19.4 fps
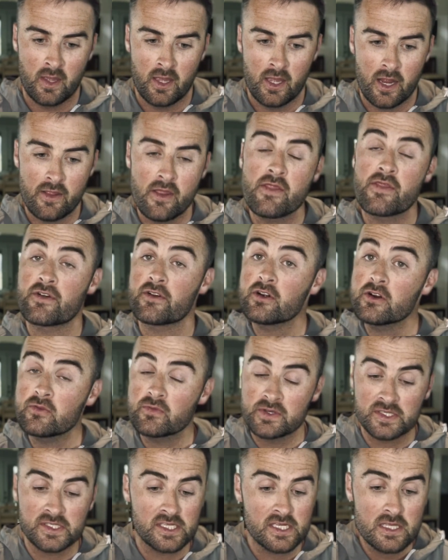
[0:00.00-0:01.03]
And then third,
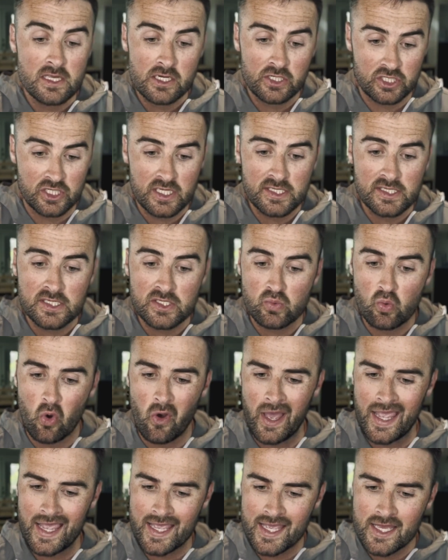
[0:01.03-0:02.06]
we see that Jesus will
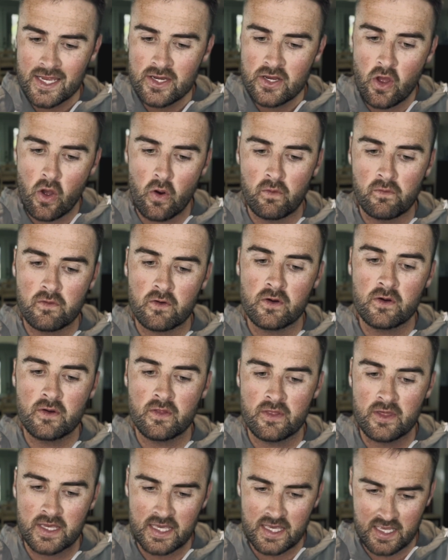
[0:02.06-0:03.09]
hand over
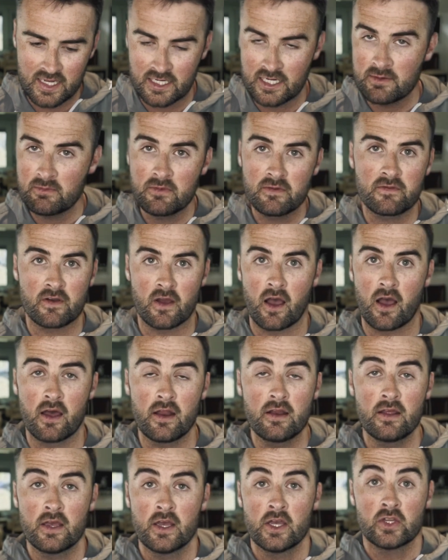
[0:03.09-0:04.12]
the kingdom of
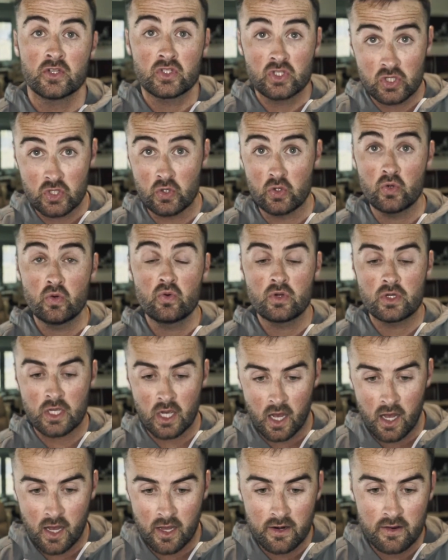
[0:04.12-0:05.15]
God to
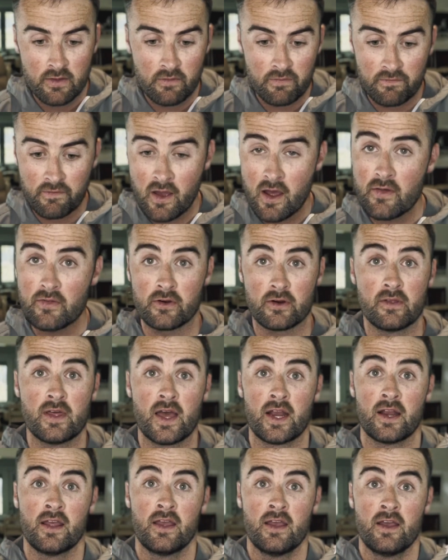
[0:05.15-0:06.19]
God the Father,
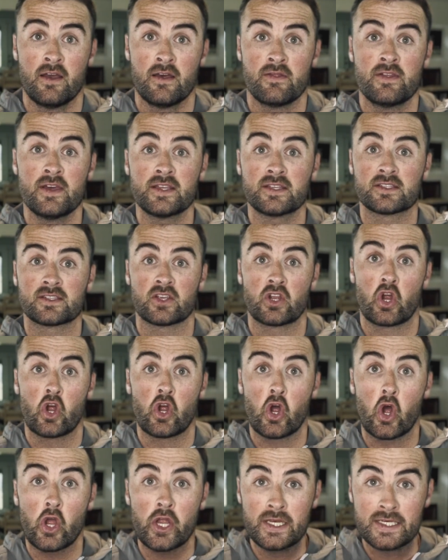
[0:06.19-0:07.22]
that this
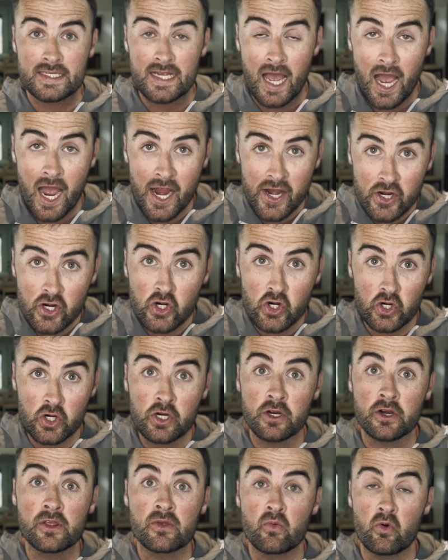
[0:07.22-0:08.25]
entire
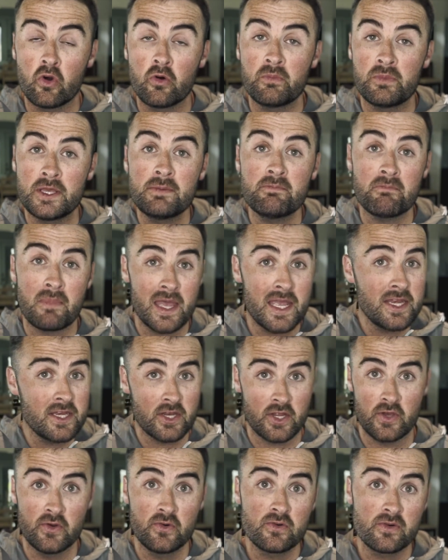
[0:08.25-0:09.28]
earth will be made
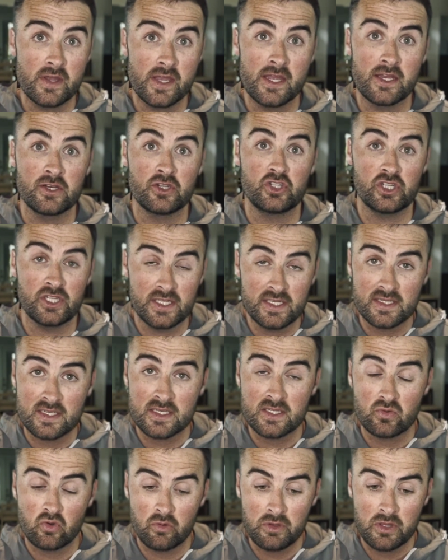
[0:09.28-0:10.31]
new and
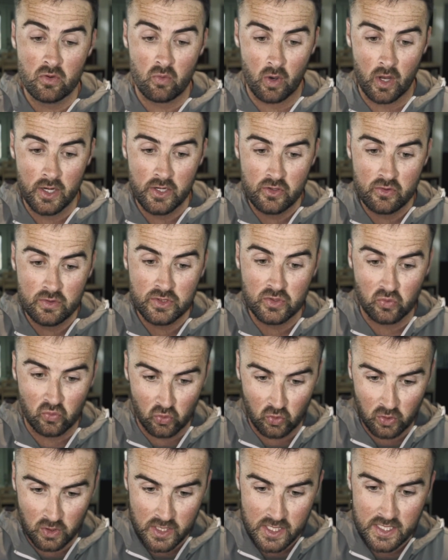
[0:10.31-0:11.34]
Jesus will be the one who is
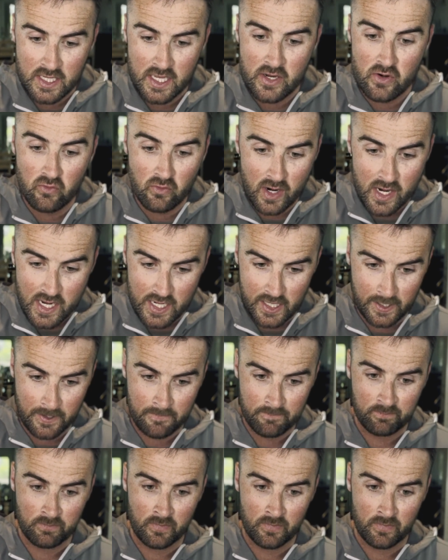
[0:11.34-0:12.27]
ruling and reigning.